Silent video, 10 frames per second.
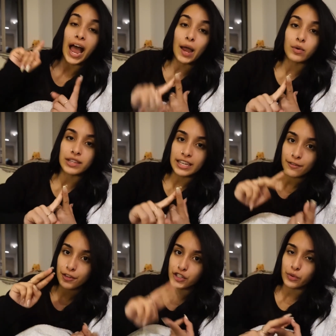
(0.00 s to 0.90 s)
I will
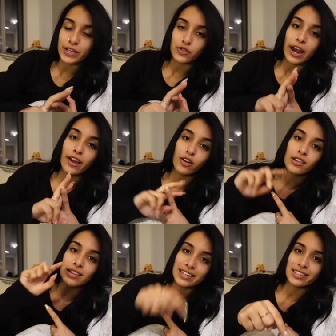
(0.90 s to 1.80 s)
leave the two week trial
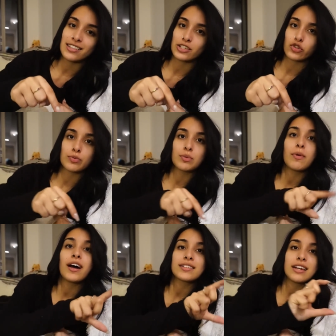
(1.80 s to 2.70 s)
linked in the description
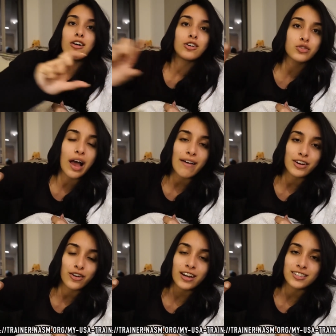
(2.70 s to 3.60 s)
box and I'll also have it
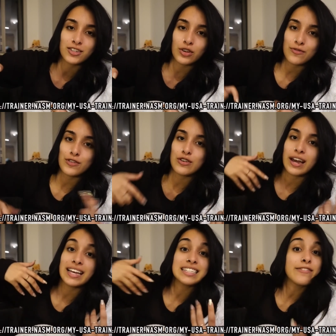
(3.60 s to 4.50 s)
across the screen for you
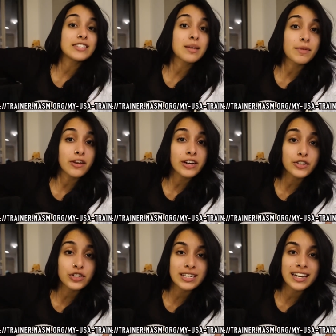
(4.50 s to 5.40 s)
guys if it's something you're
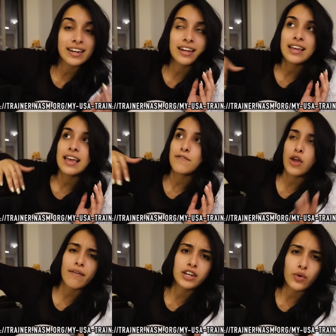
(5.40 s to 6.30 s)
interested in. If you
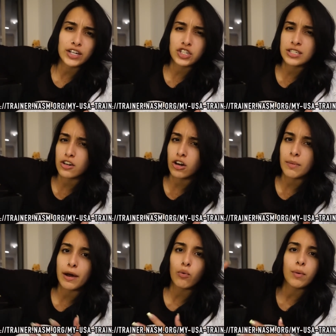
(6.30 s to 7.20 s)
have any questions at all
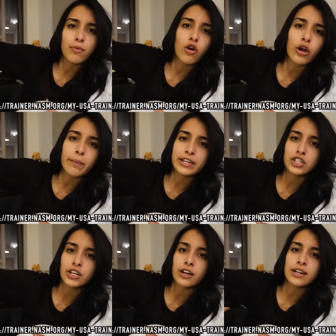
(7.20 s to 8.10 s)
about what program I
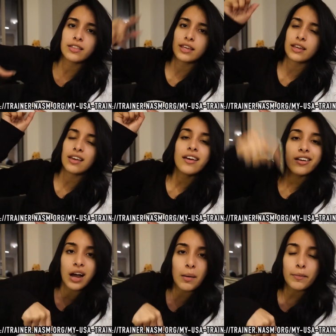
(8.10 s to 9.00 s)
took or anything,
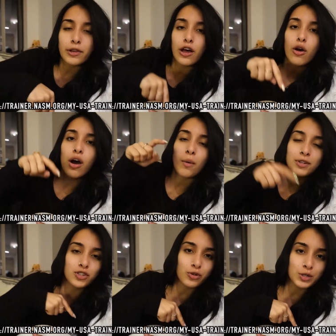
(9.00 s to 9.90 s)
comment below. I'll be
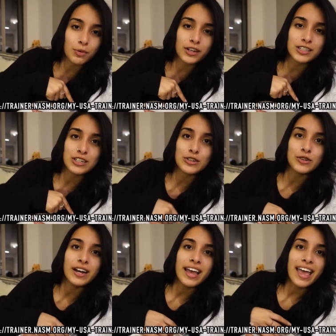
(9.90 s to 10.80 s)
sure to respond to you.